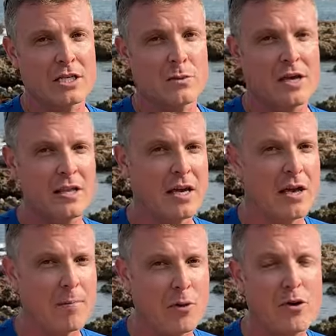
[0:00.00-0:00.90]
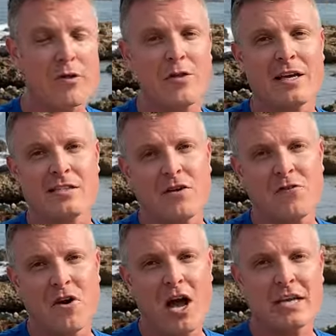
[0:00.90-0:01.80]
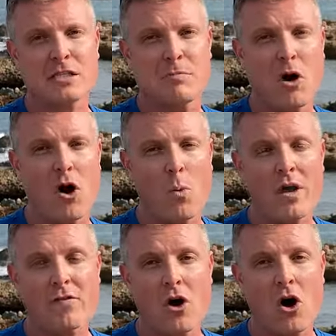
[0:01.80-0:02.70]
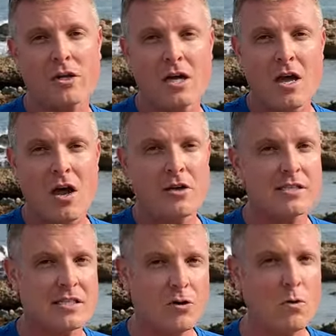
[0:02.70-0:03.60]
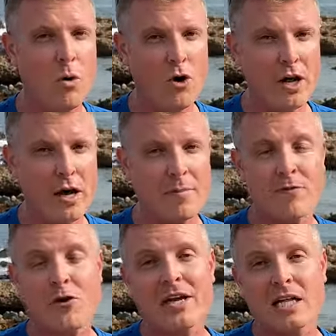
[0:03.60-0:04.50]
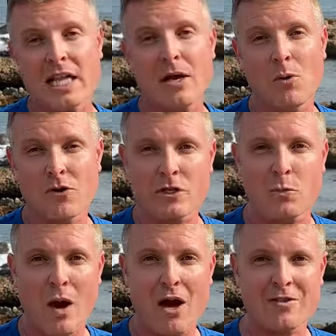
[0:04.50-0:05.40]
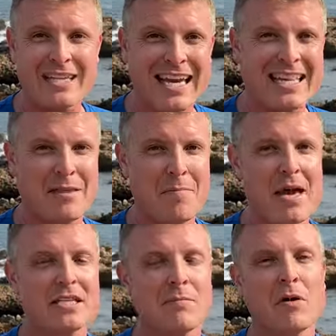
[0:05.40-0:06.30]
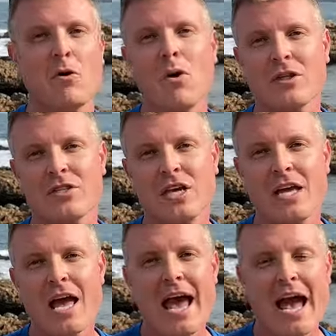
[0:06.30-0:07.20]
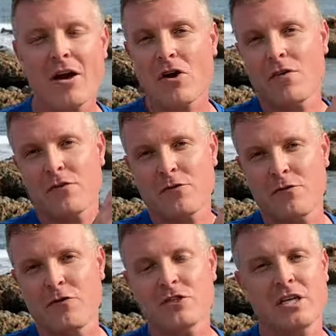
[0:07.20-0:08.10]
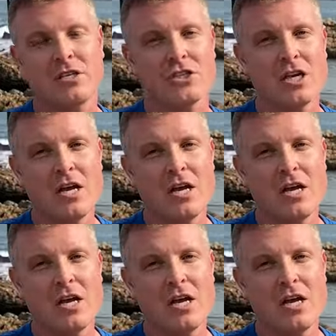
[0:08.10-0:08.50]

It's one of the important things that you find a spot where you've got still water, but very clear water as well to get the maximum quality out of the footage.